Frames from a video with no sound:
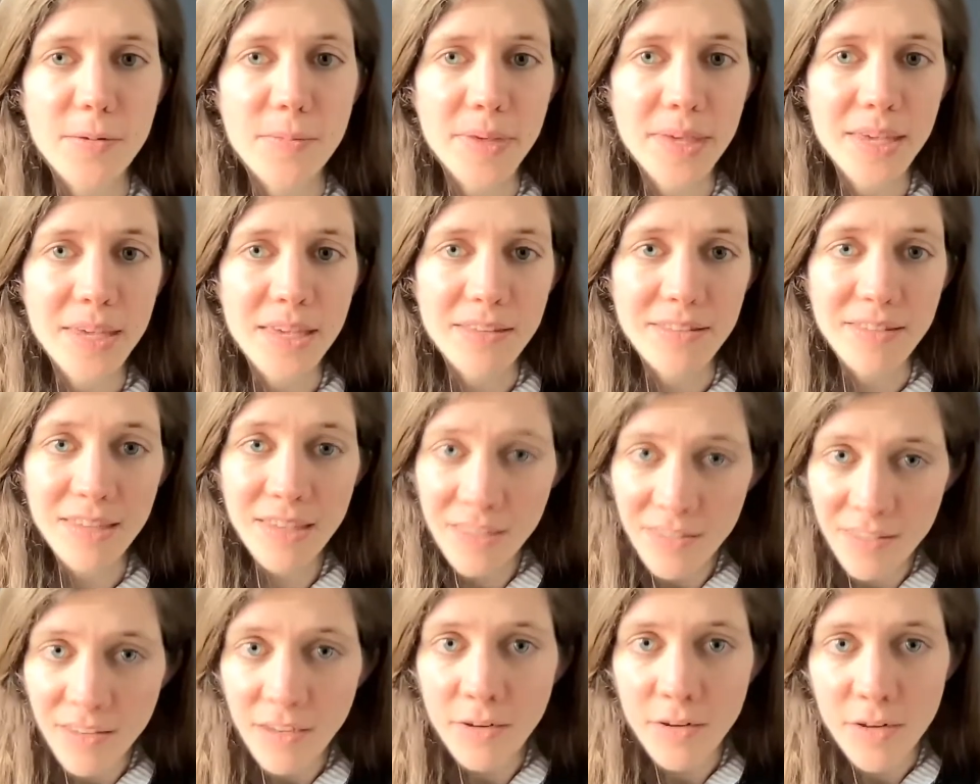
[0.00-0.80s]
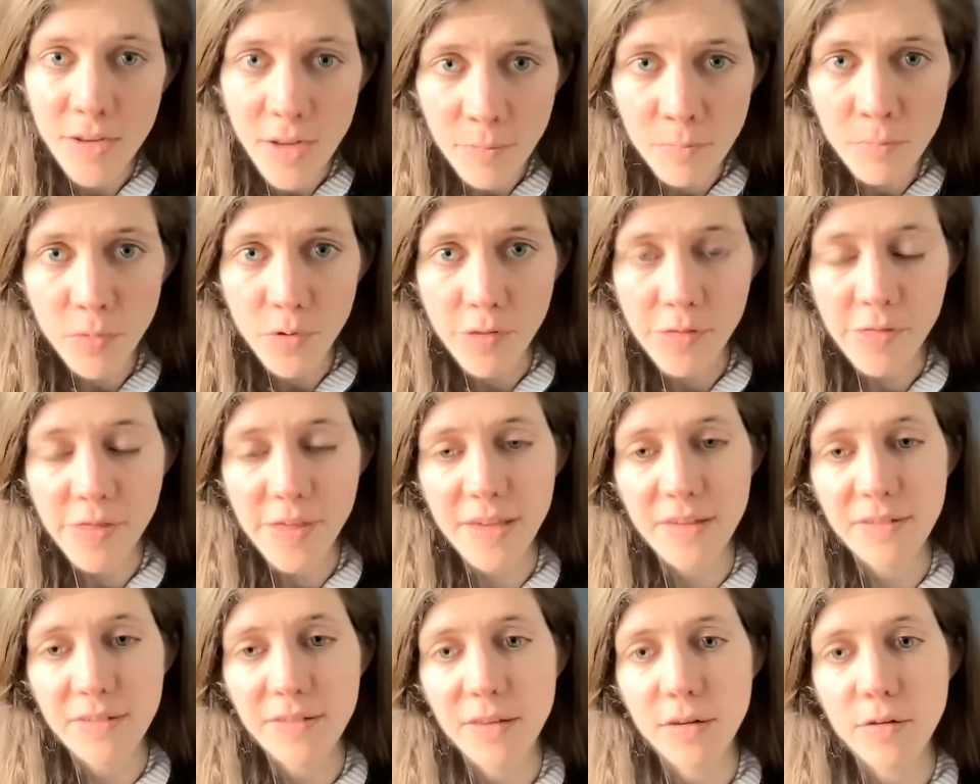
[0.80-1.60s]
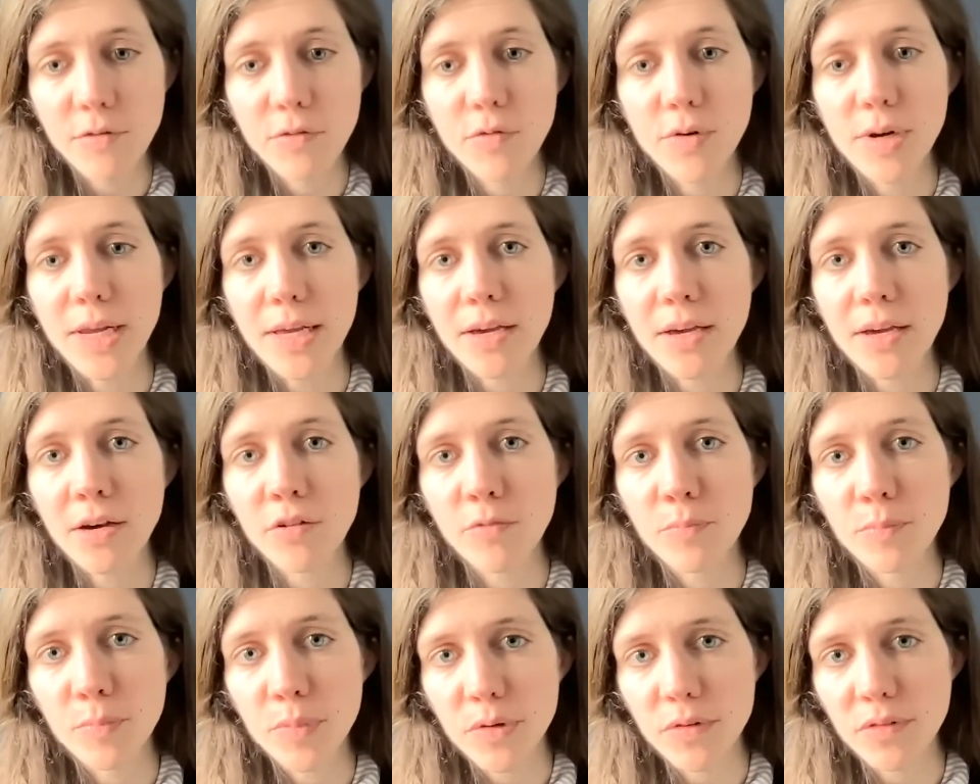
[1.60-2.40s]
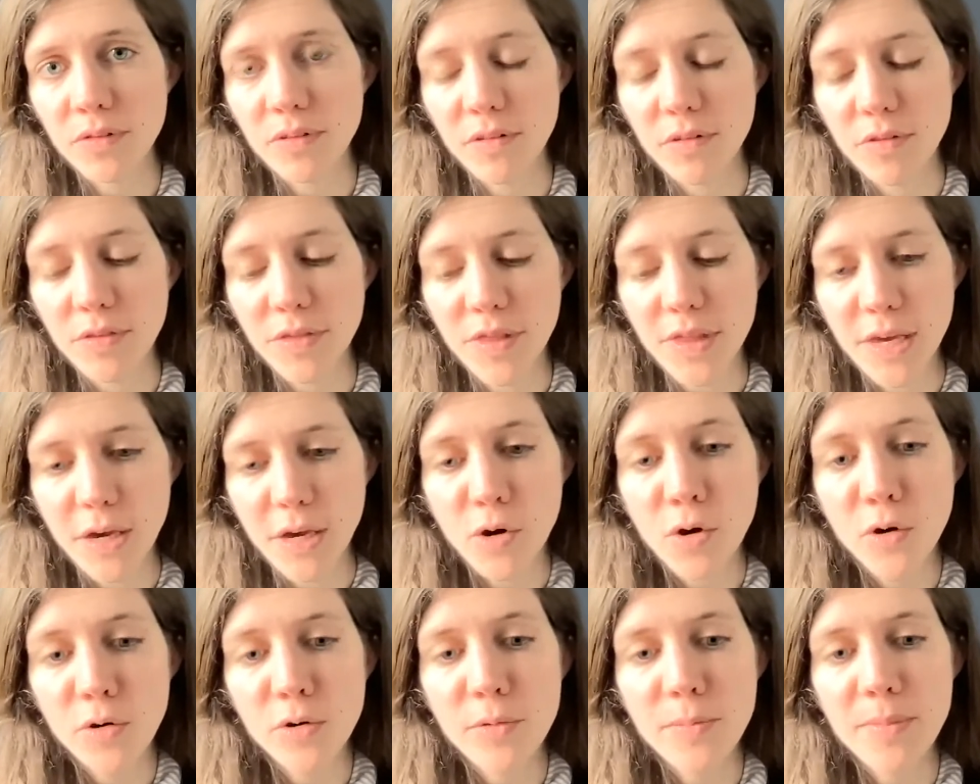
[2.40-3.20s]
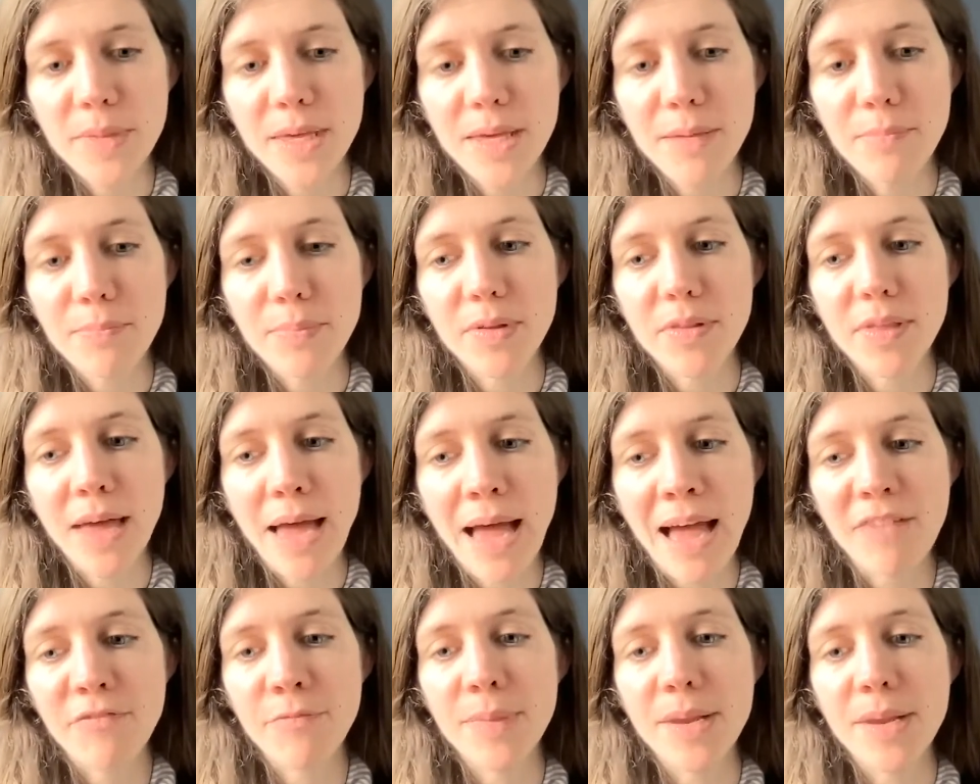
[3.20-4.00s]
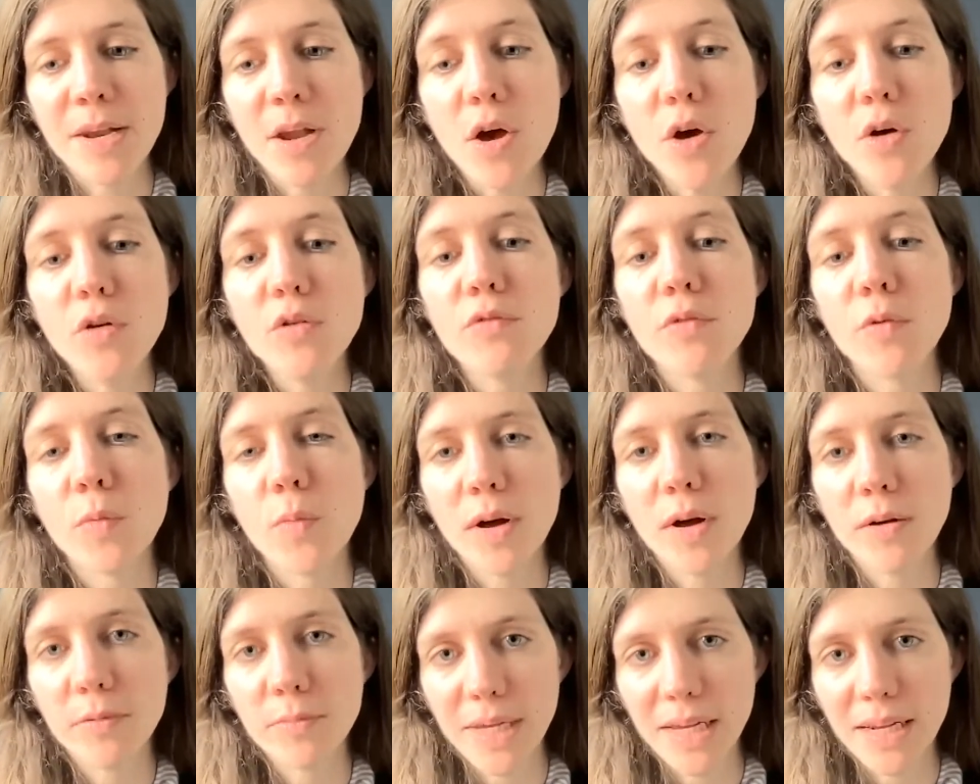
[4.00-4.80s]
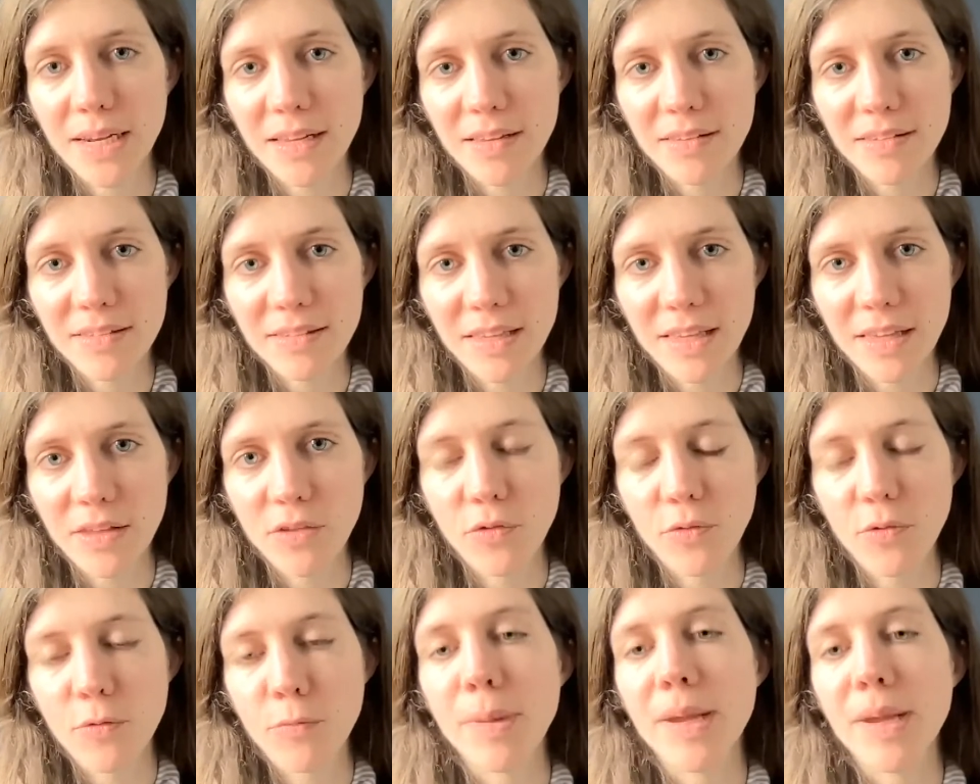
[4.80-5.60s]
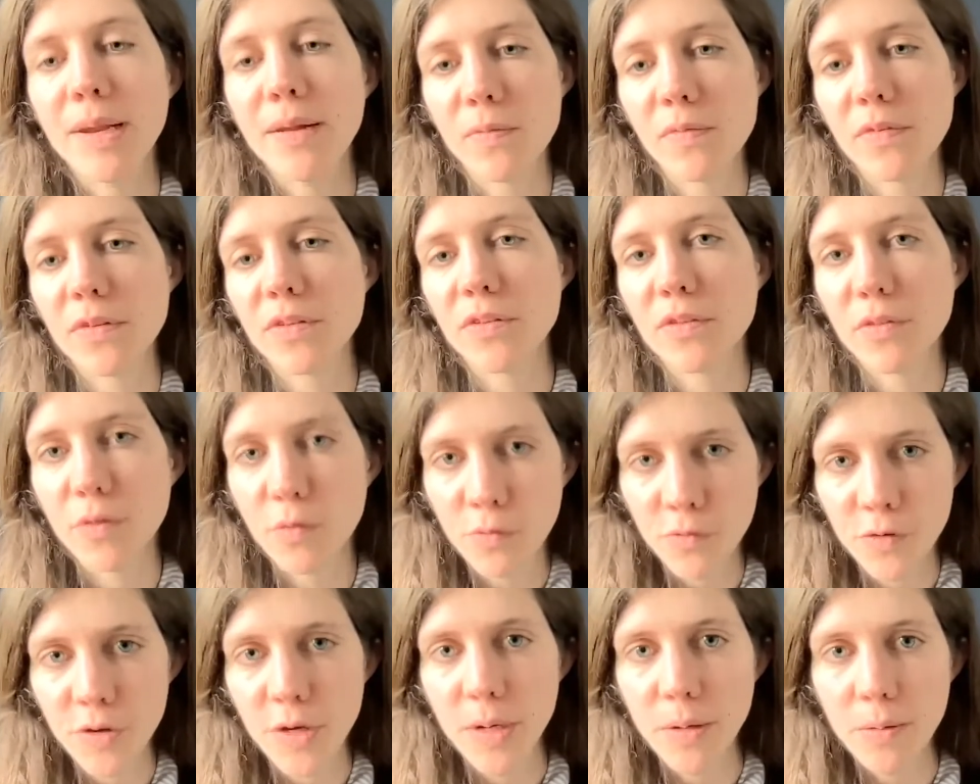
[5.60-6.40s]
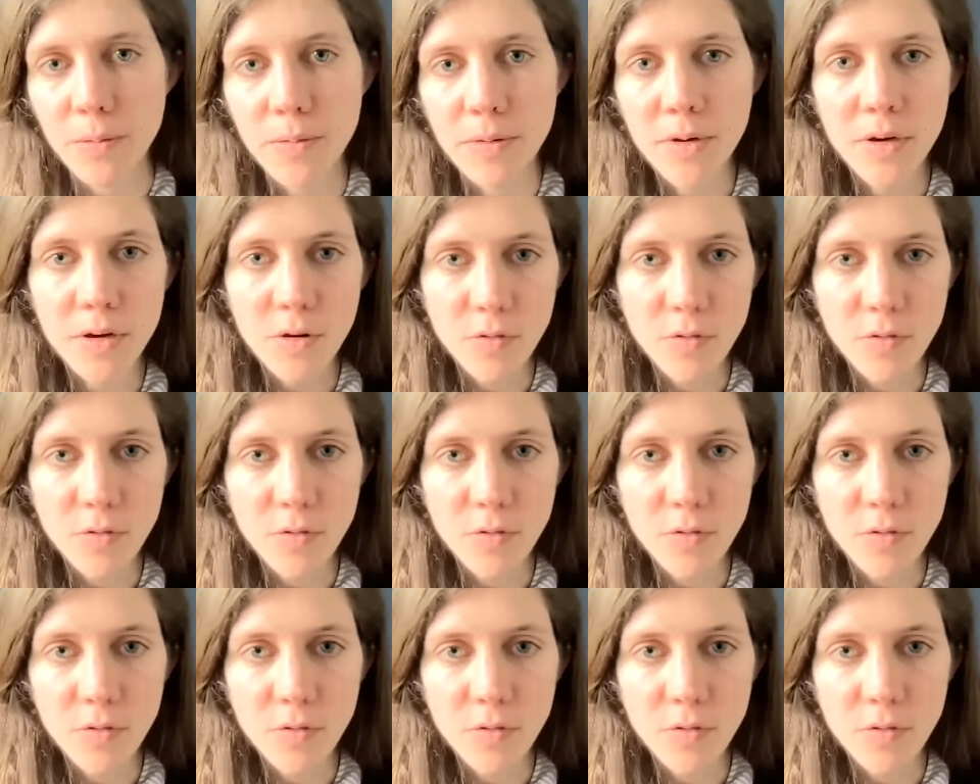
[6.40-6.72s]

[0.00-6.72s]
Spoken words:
He's done a number of things that have really kind of boosted the economy, but that have been overwhelmingly seen to have benefited a few